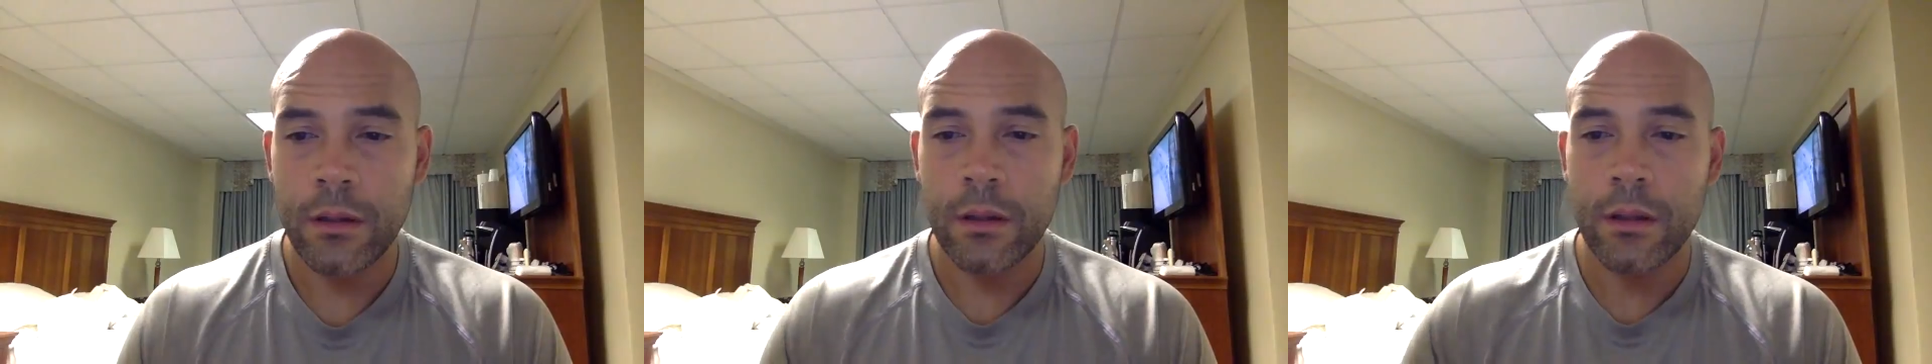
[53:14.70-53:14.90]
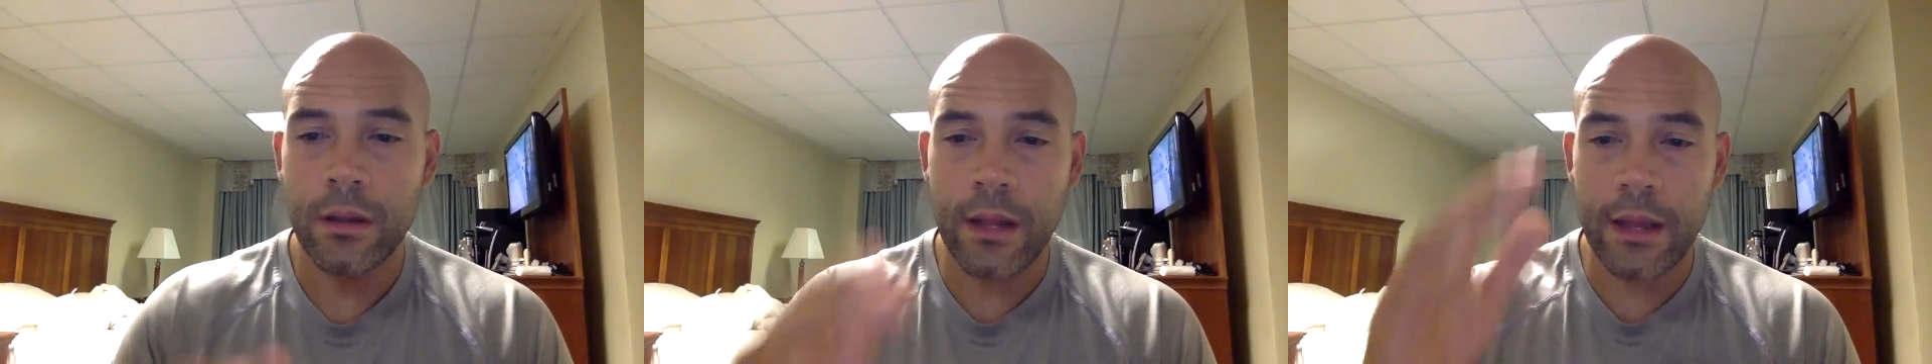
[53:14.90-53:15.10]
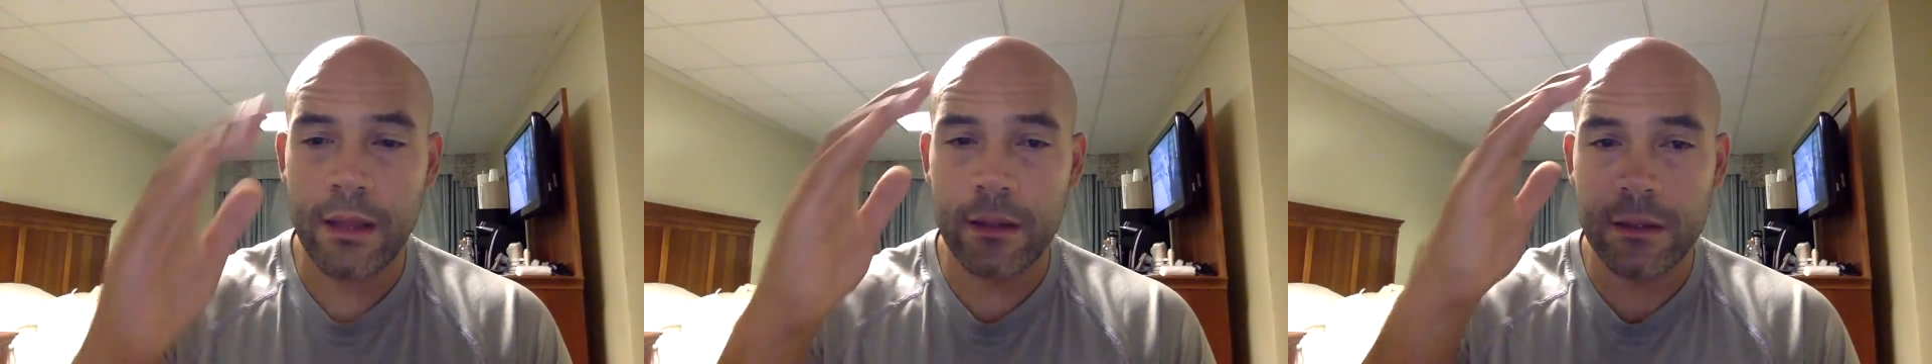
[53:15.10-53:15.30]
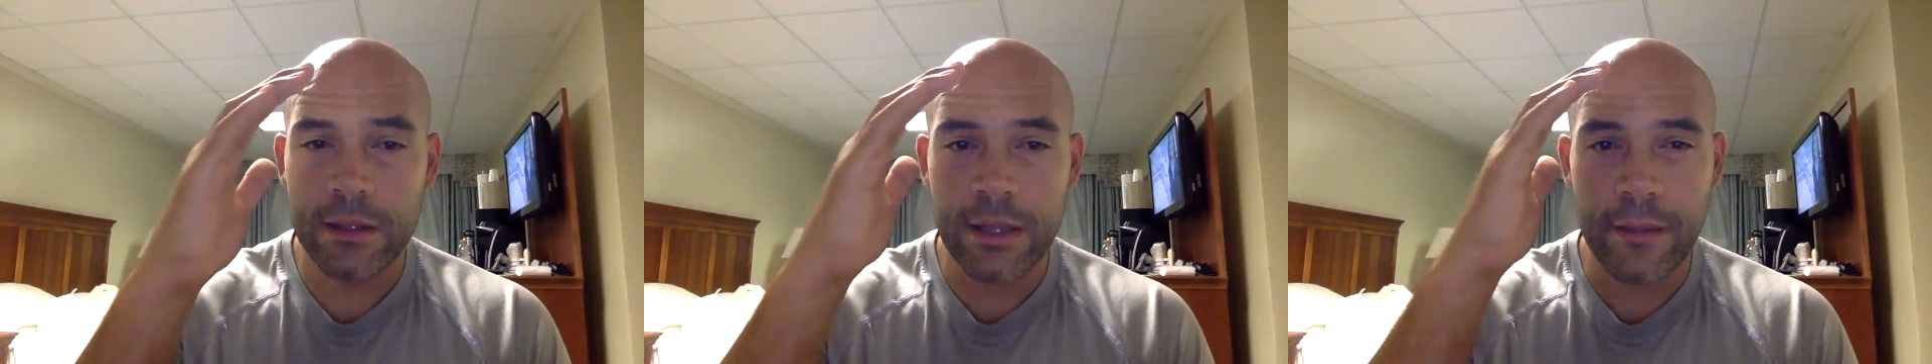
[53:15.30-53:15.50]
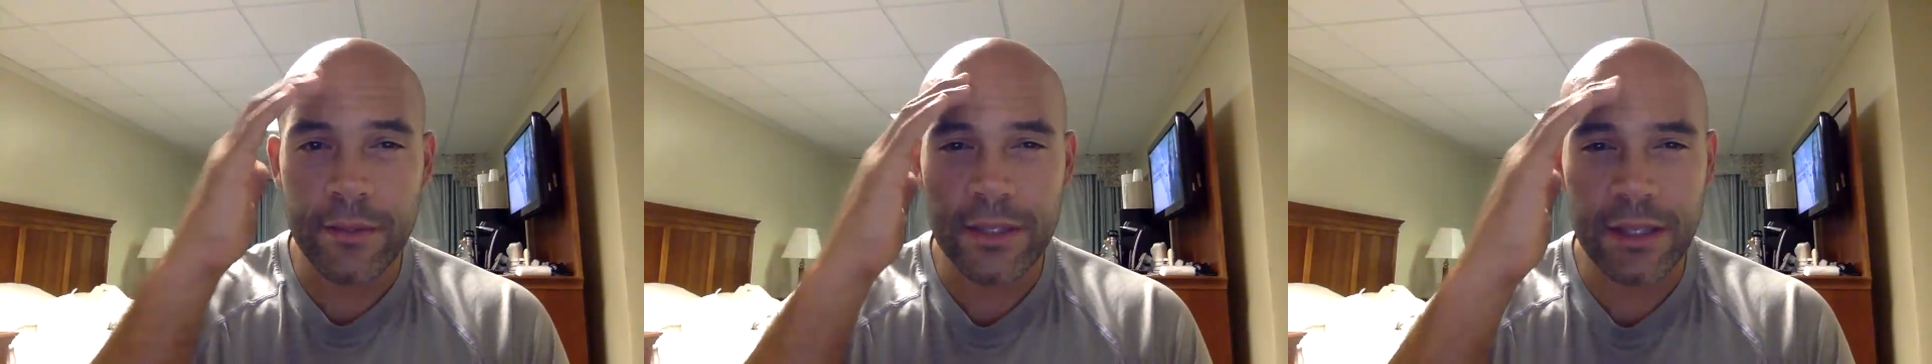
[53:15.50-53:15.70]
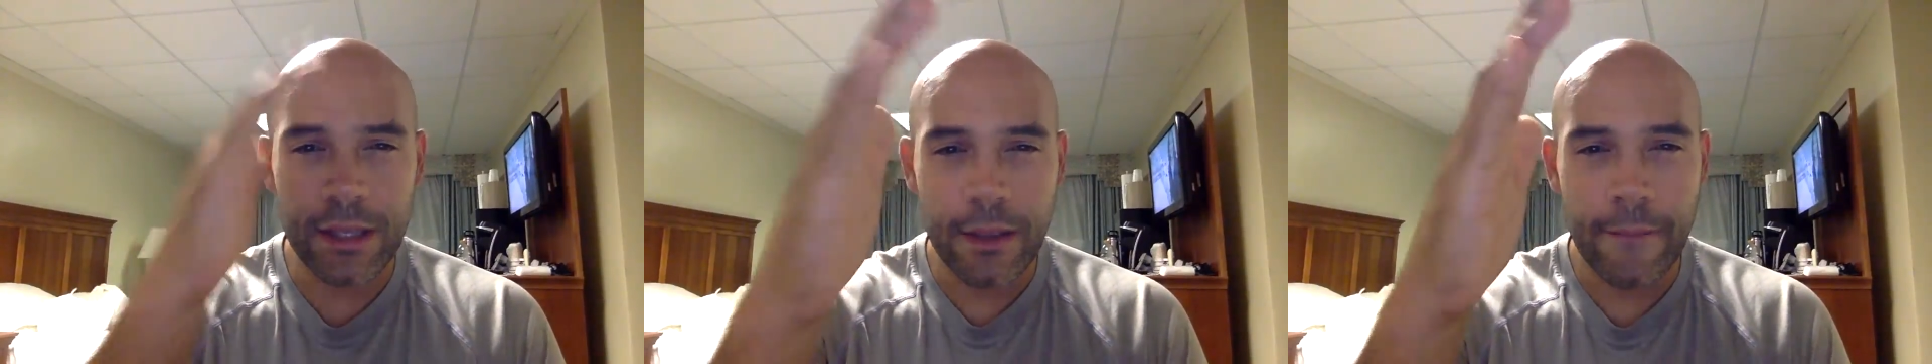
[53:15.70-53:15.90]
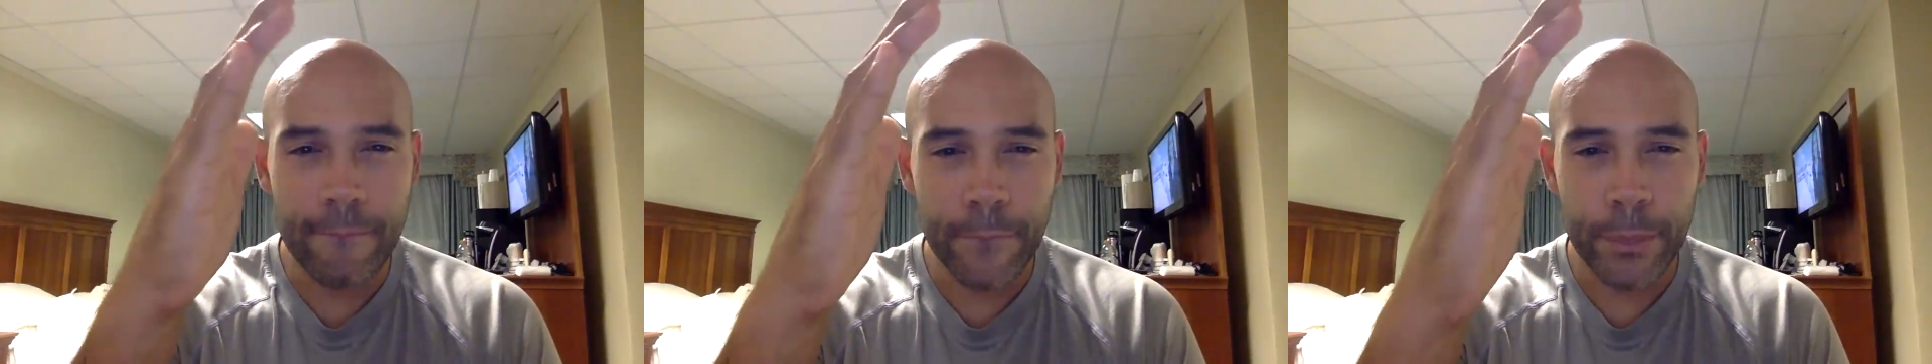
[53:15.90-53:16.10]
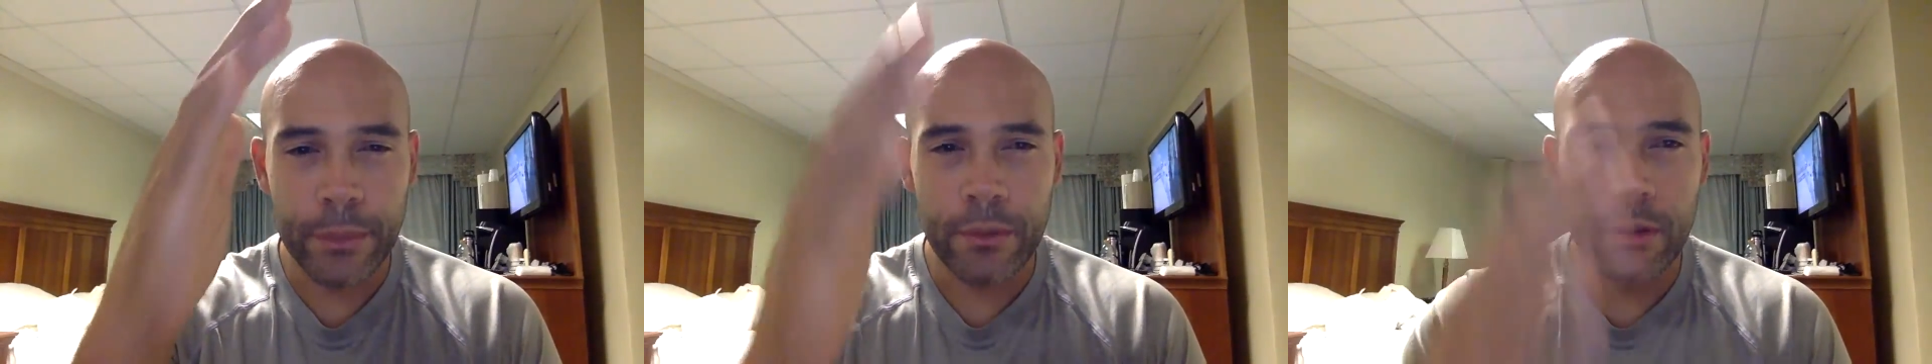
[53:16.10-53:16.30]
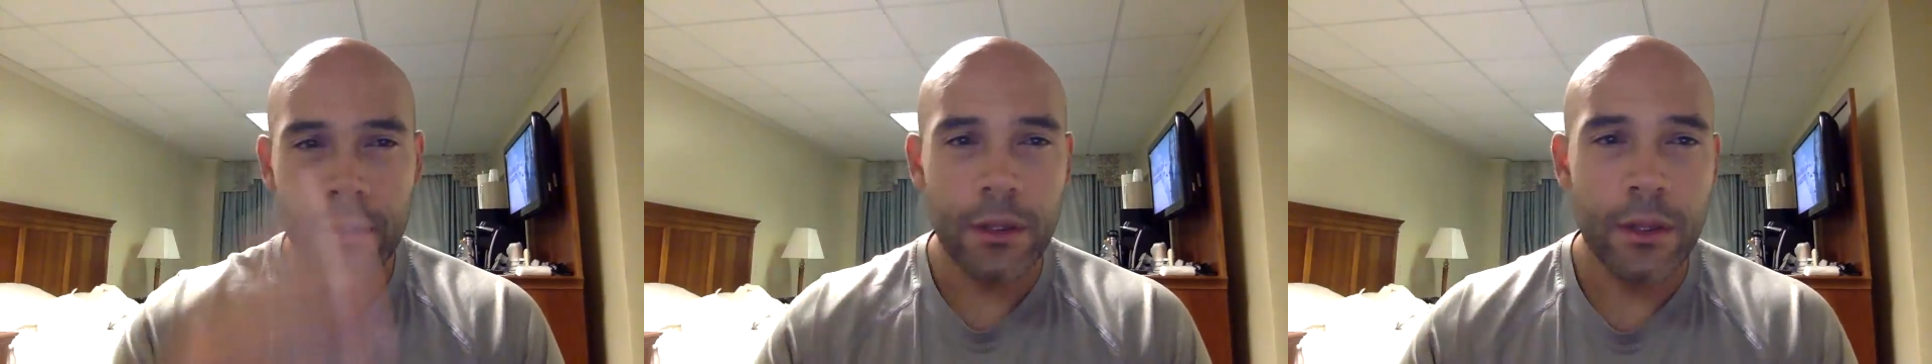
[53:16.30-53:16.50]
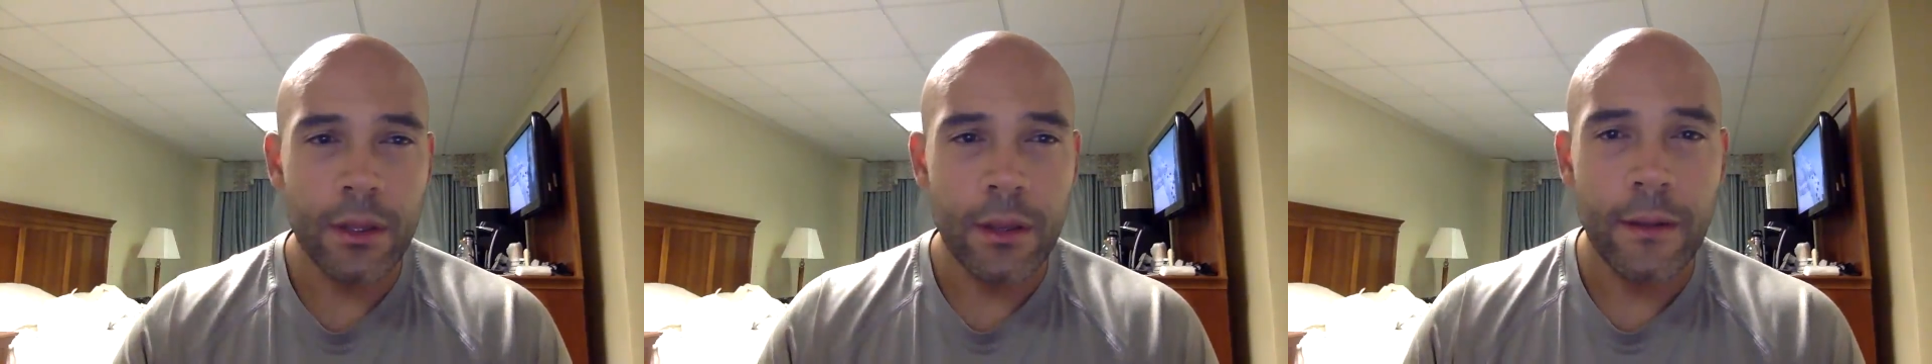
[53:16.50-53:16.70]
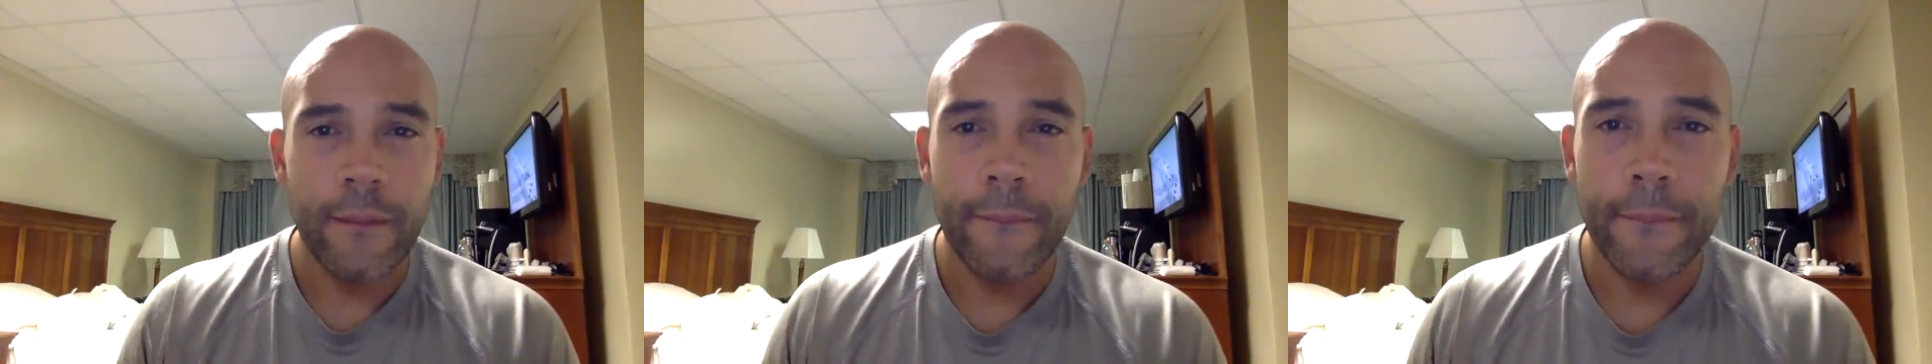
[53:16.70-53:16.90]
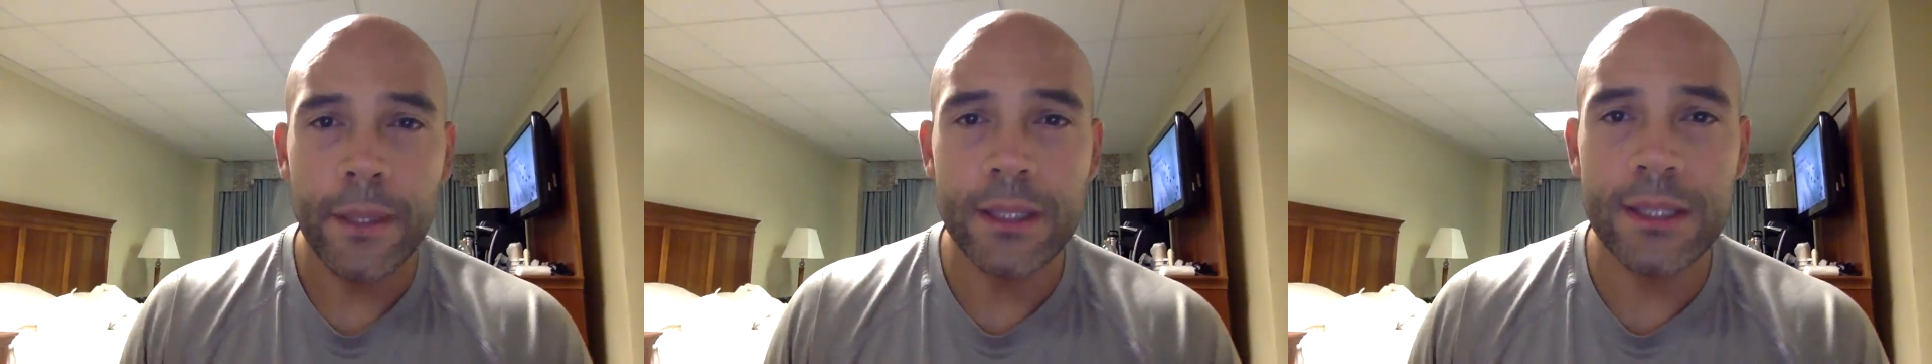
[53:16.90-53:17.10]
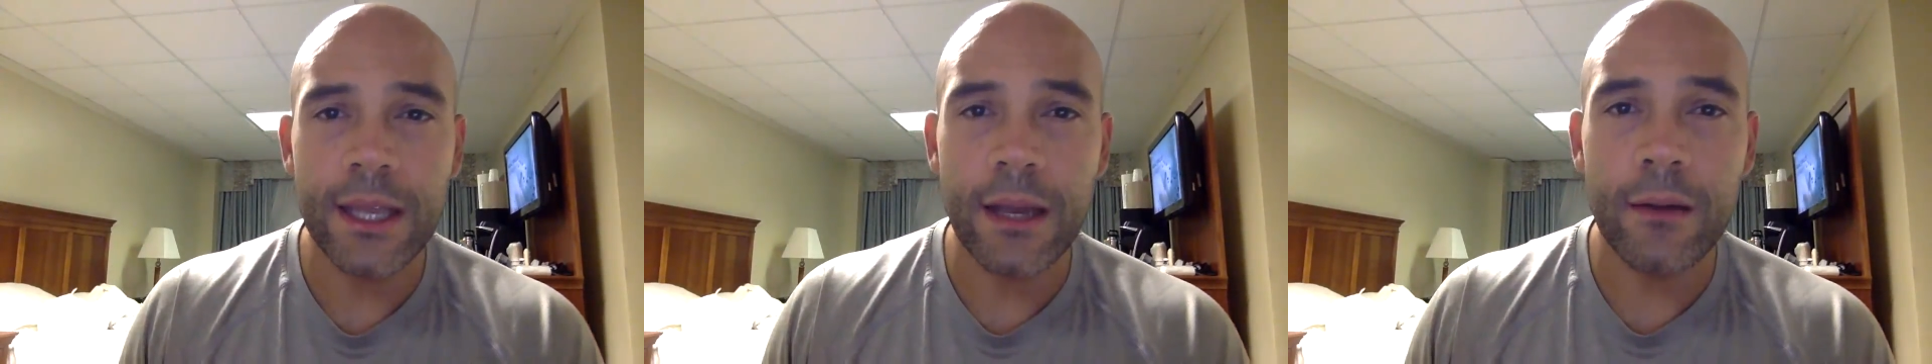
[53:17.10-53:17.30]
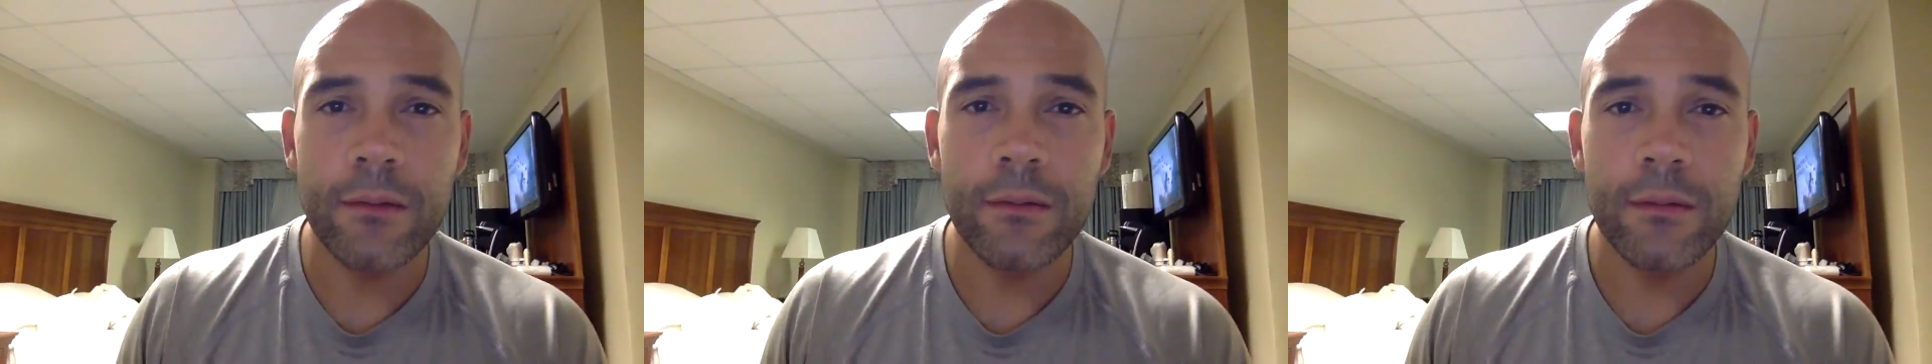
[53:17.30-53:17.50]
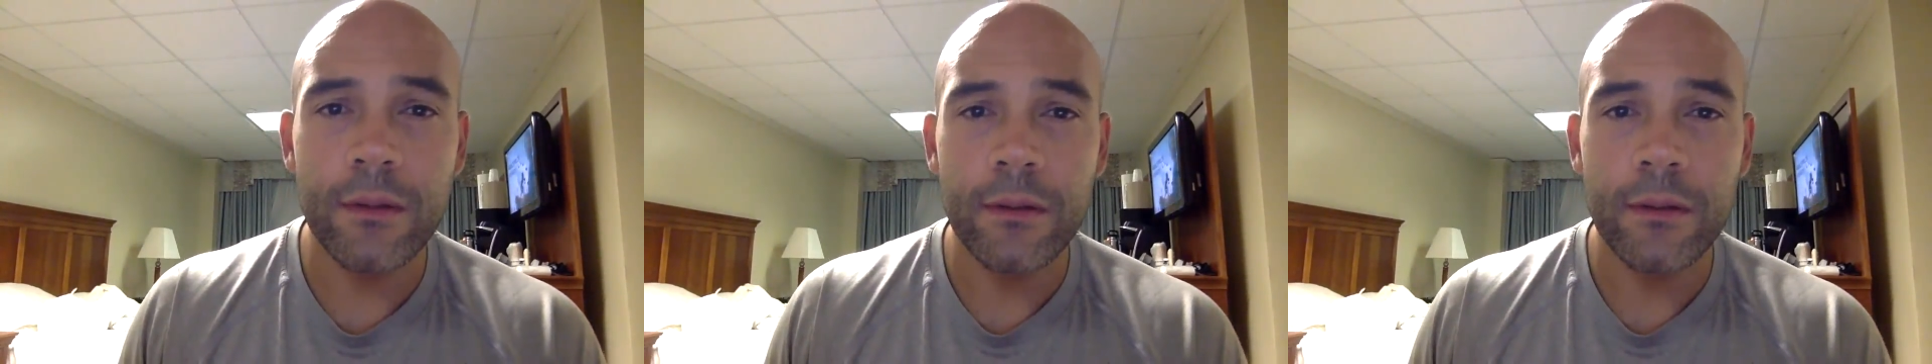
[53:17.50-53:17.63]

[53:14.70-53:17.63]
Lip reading: Good night, Thomas Lee. Peace out.